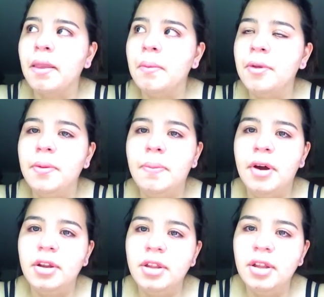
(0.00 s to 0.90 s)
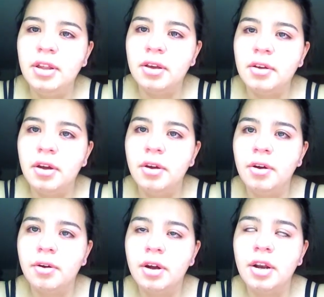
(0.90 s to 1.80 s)
But the part that
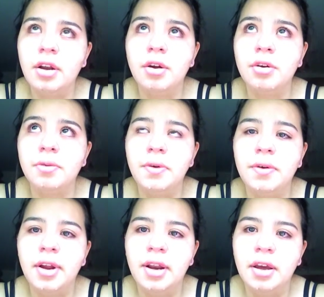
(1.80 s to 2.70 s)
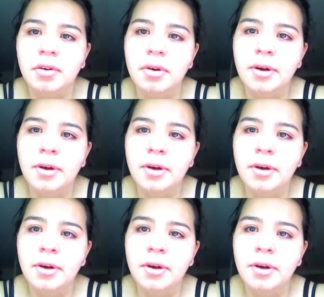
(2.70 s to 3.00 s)
kind of hurts me right now